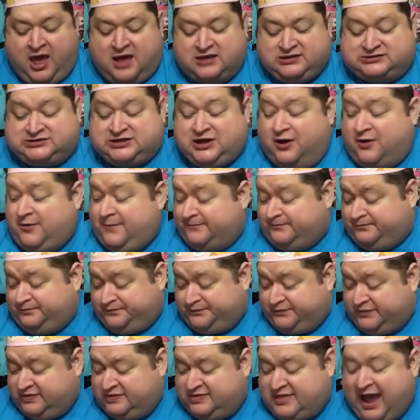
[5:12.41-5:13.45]
So
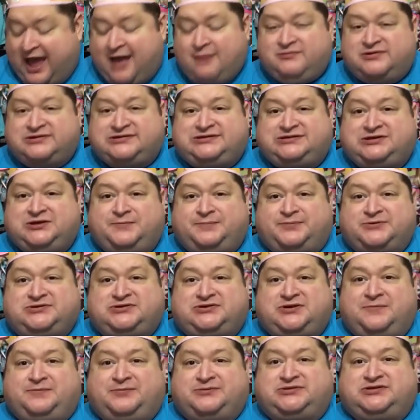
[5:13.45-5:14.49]
that was super,
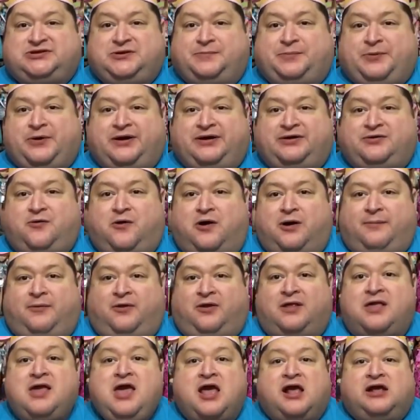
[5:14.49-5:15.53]
super, super
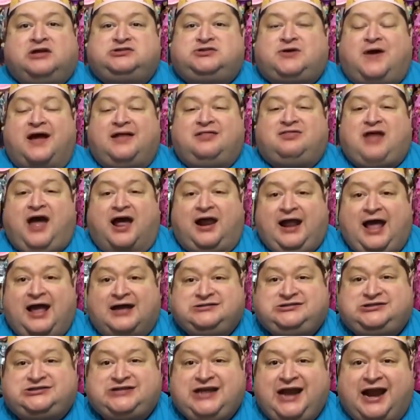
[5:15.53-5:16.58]
adorable. So I thought
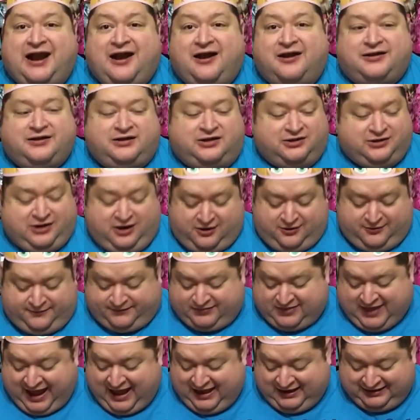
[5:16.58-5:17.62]
I'd share, you know,
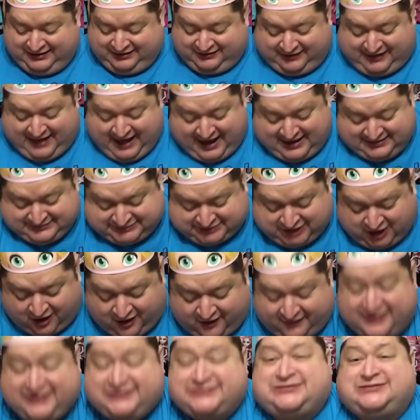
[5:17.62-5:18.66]
that little last
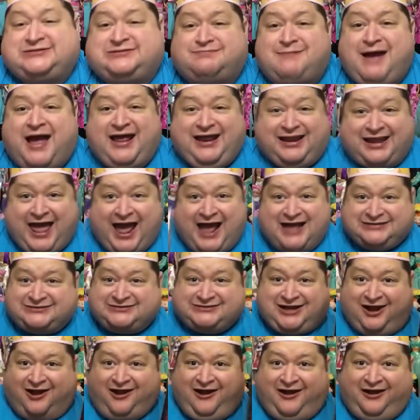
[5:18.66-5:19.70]
haul. This is my
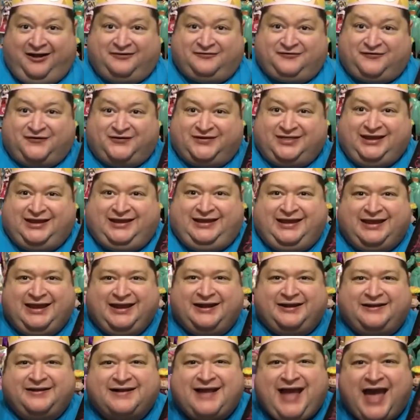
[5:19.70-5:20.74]
last haul for the
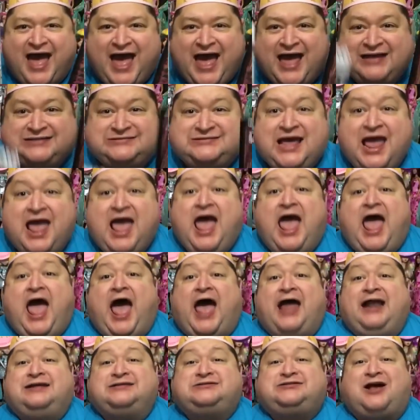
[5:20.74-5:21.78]
year, guys.
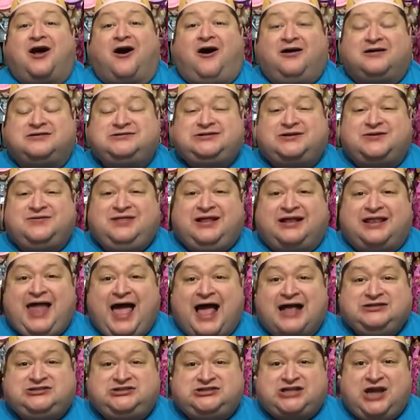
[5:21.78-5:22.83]
And it's also the
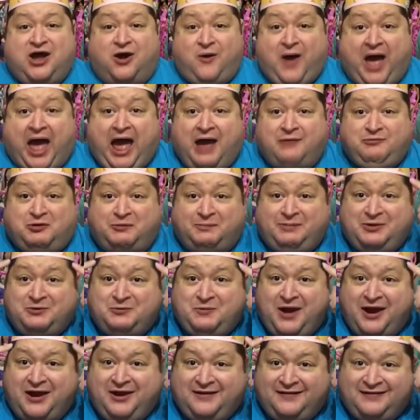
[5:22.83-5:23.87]
last show I will be
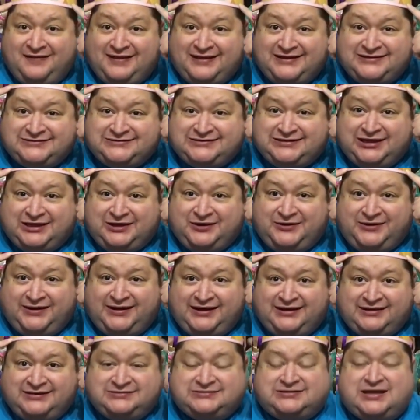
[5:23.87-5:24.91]
wearing these
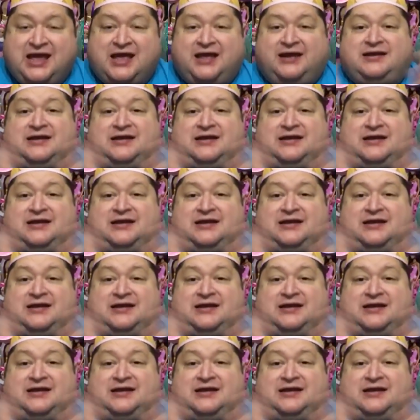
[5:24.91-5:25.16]
cuties.